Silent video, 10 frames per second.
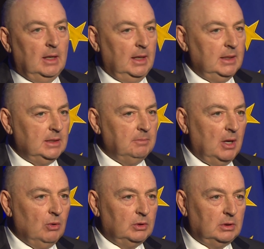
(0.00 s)
it's
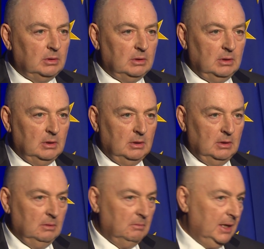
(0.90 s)
about
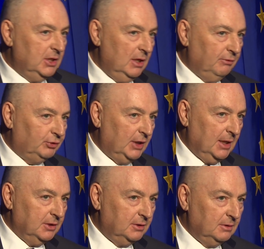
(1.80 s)
my dear
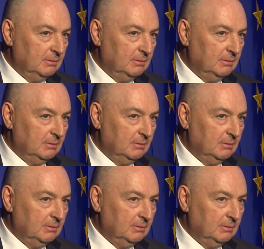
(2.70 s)
friend,